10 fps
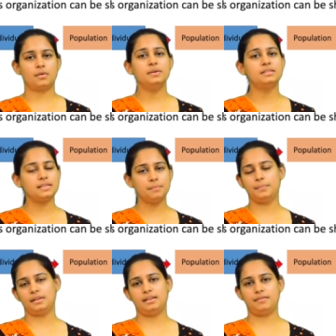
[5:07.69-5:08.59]
from a
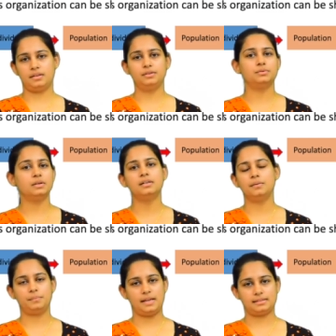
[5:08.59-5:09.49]
simple level to a
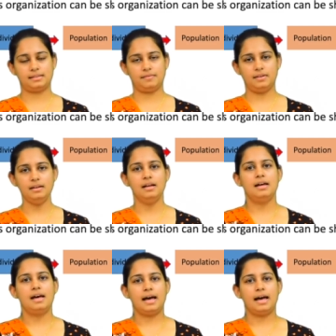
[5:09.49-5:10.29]
complex level